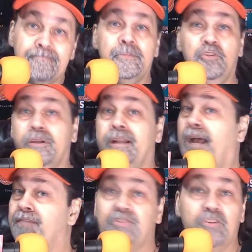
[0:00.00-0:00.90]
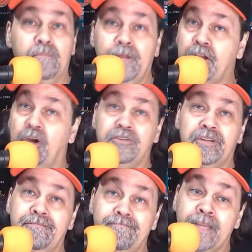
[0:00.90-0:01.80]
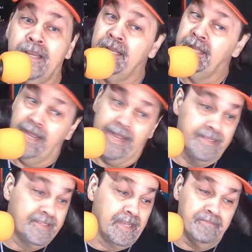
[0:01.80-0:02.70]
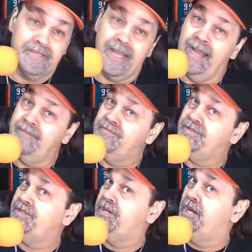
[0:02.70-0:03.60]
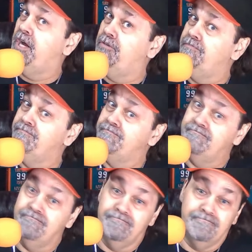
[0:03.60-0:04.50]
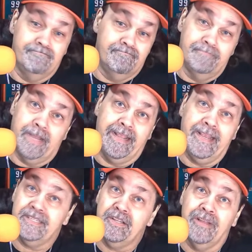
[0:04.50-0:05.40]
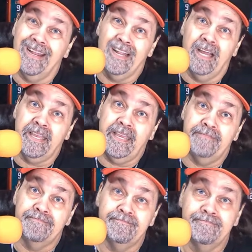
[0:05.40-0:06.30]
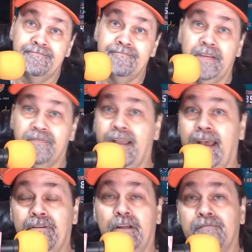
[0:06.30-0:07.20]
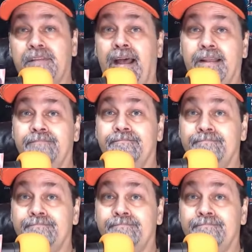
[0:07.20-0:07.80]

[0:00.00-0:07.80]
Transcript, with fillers: You can have stupid coaching, and sometimes, you know, I guess they'll get lucky if they have enough talent.